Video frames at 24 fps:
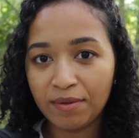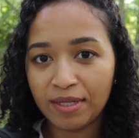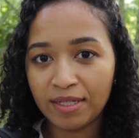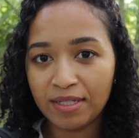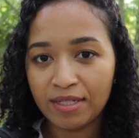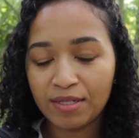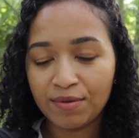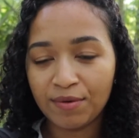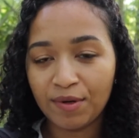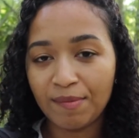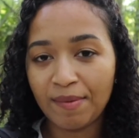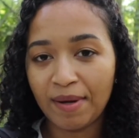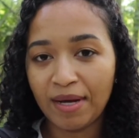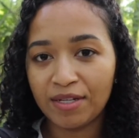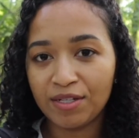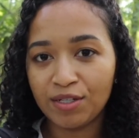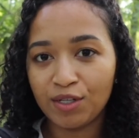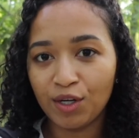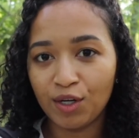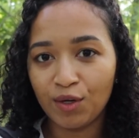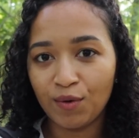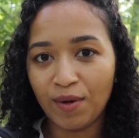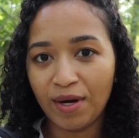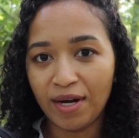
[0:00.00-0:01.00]
woods. We're about
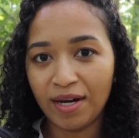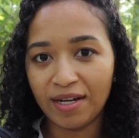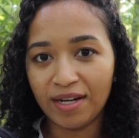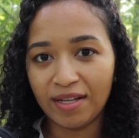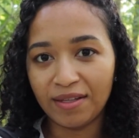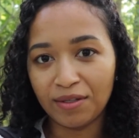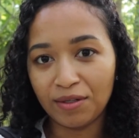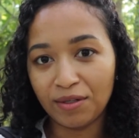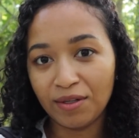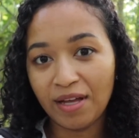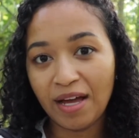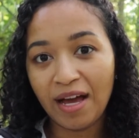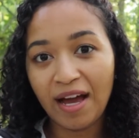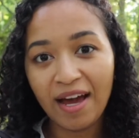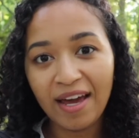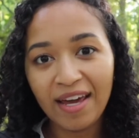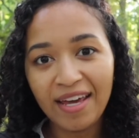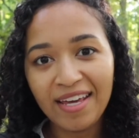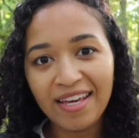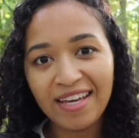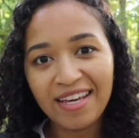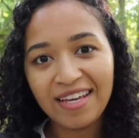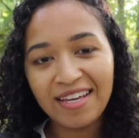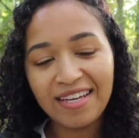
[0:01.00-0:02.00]
to go on a little
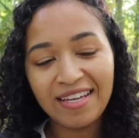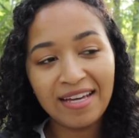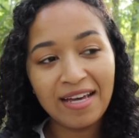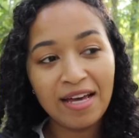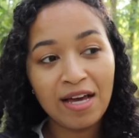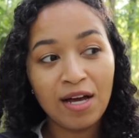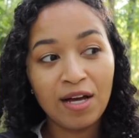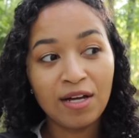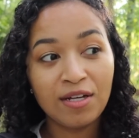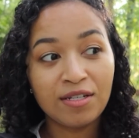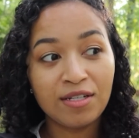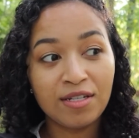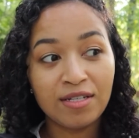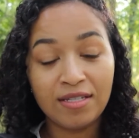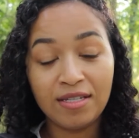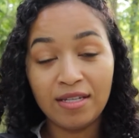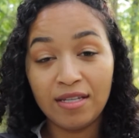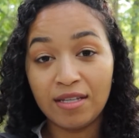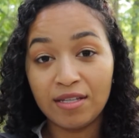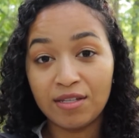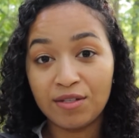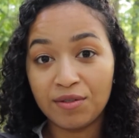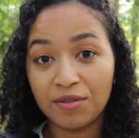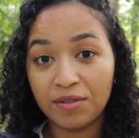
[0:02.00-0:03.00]
hike to
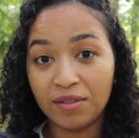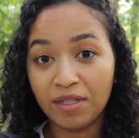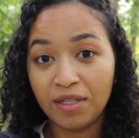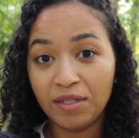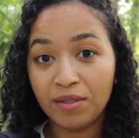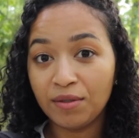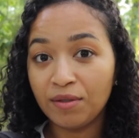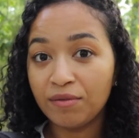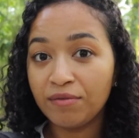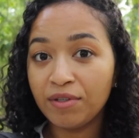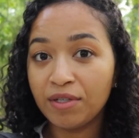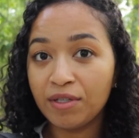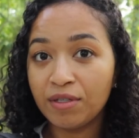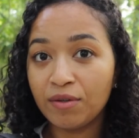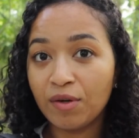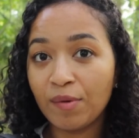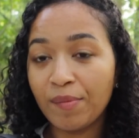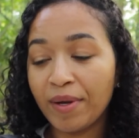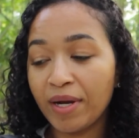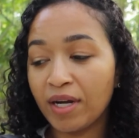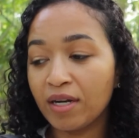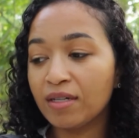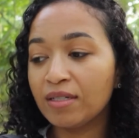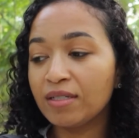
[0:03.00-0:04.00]
see this really cool view.
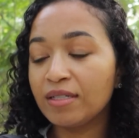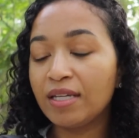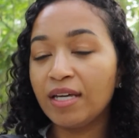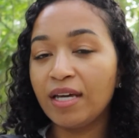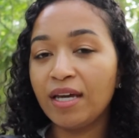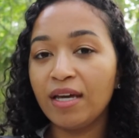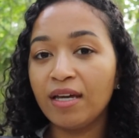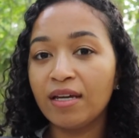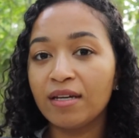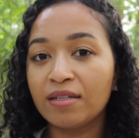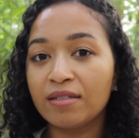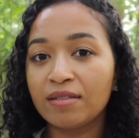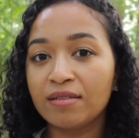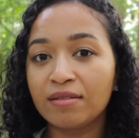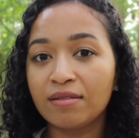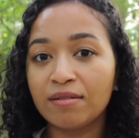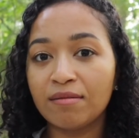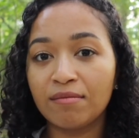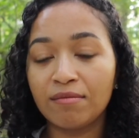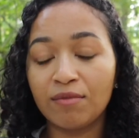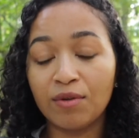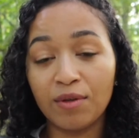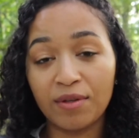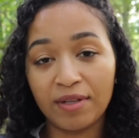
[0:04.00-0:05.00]
Apparently,
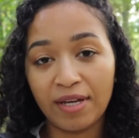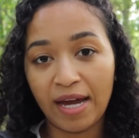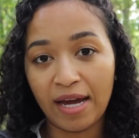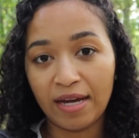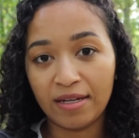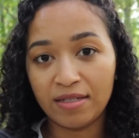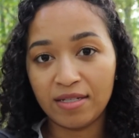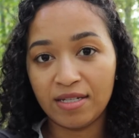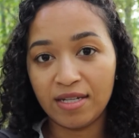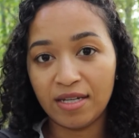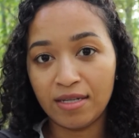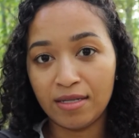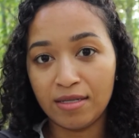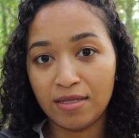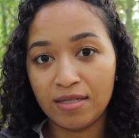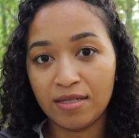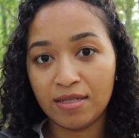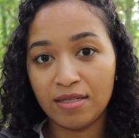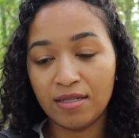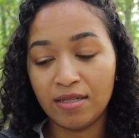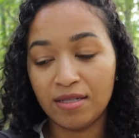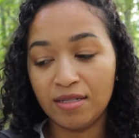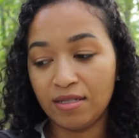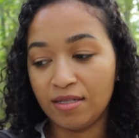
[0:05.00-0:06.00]
Old Cat
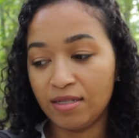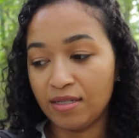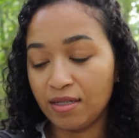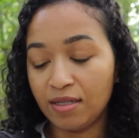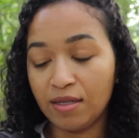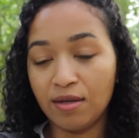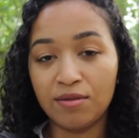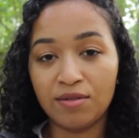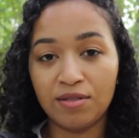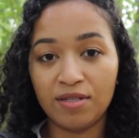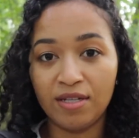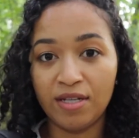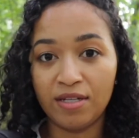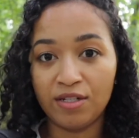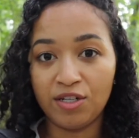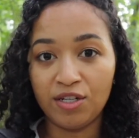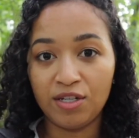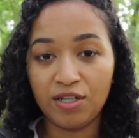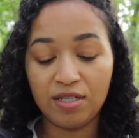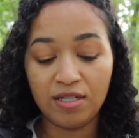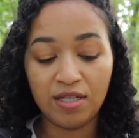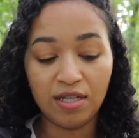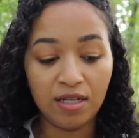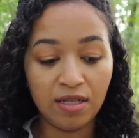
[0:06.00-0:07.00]
says this is the closest thing
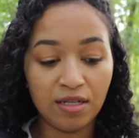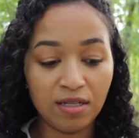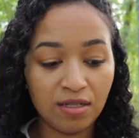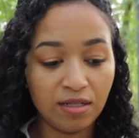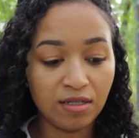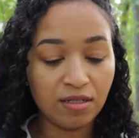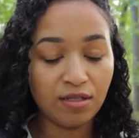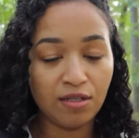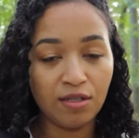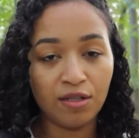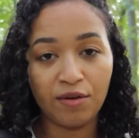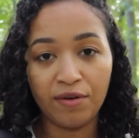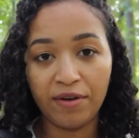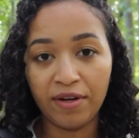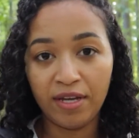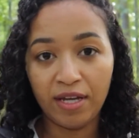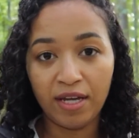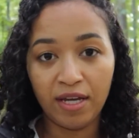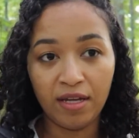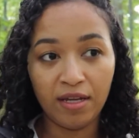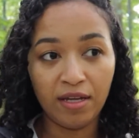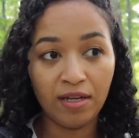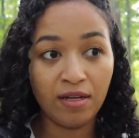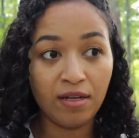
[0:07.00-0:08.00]
she's seen to the
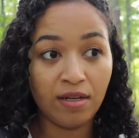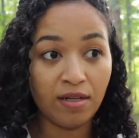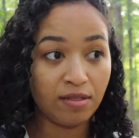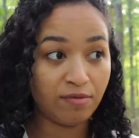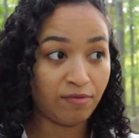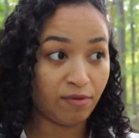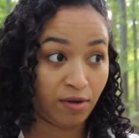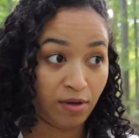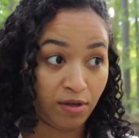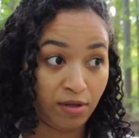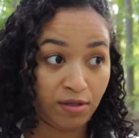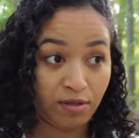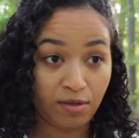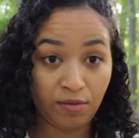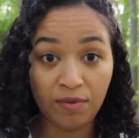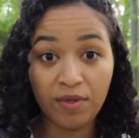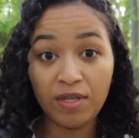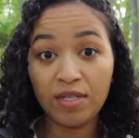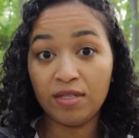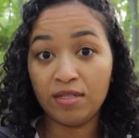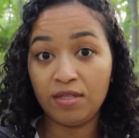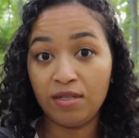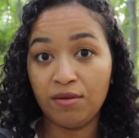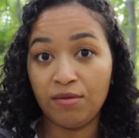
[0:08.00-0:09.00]
Grand Canyon as far as
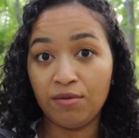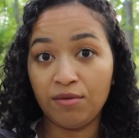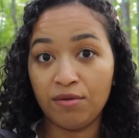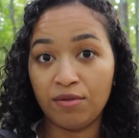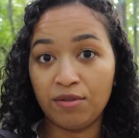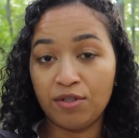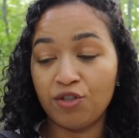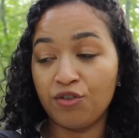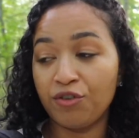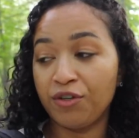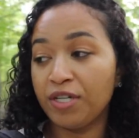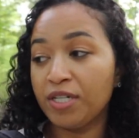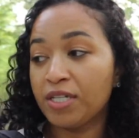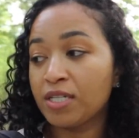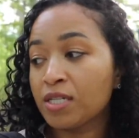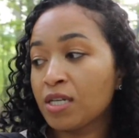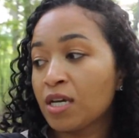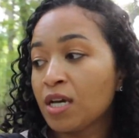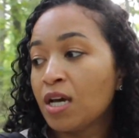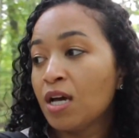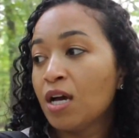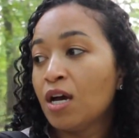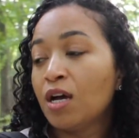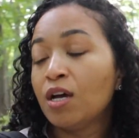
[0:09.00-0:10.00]
we can see through the
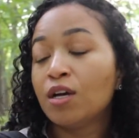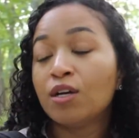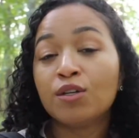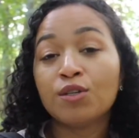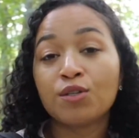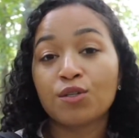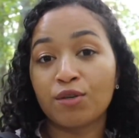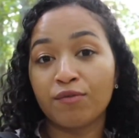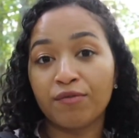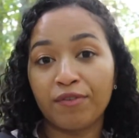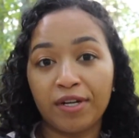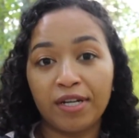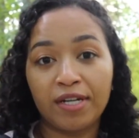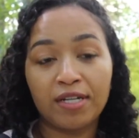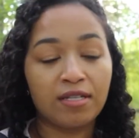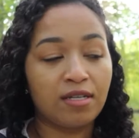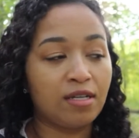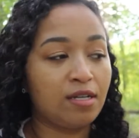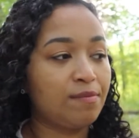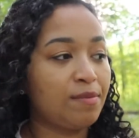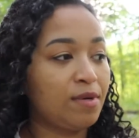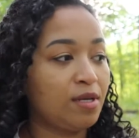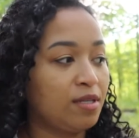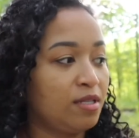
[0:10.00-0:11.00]
trees. So very
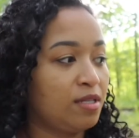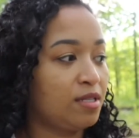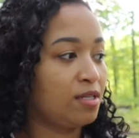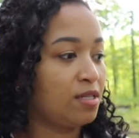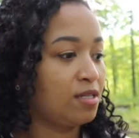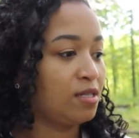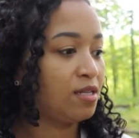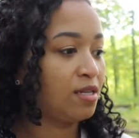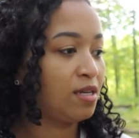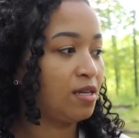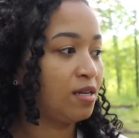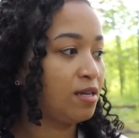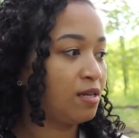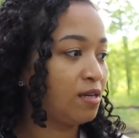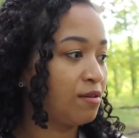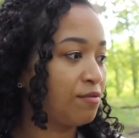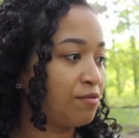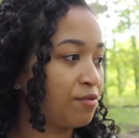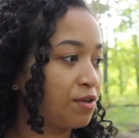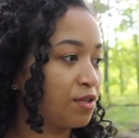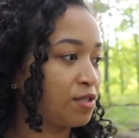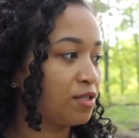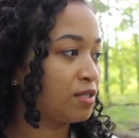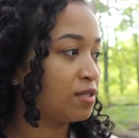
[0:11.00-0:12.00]
excited about this
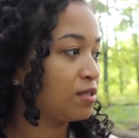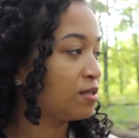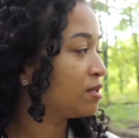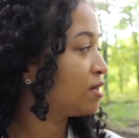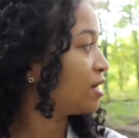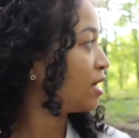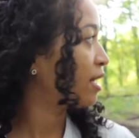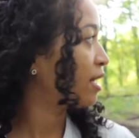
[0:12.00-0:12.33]
first little